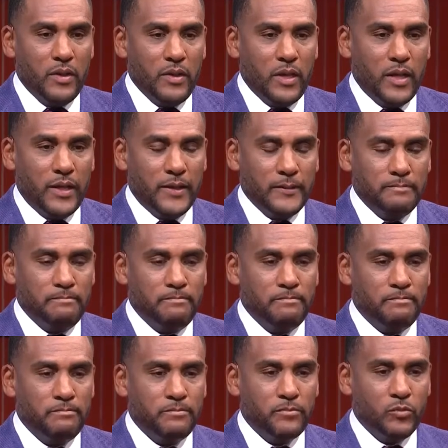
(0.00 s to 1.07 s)
when
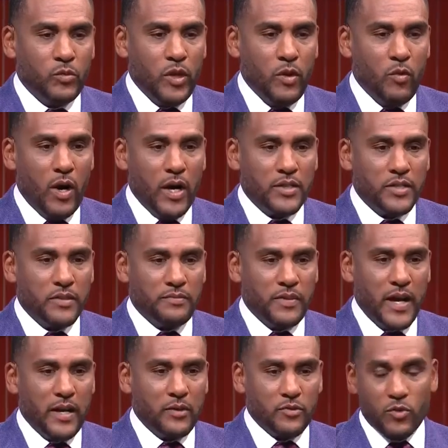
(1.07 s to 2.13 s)
we watched the
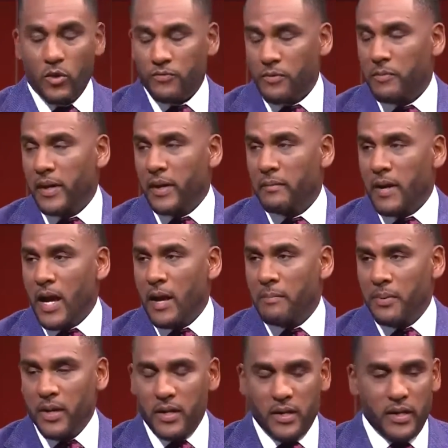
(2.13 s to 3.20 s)
finals, well, for me, my
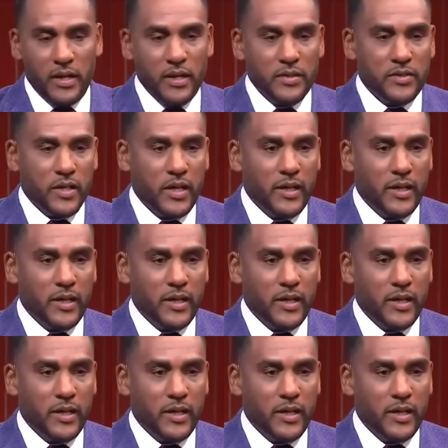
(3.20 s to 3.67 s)
opinion is,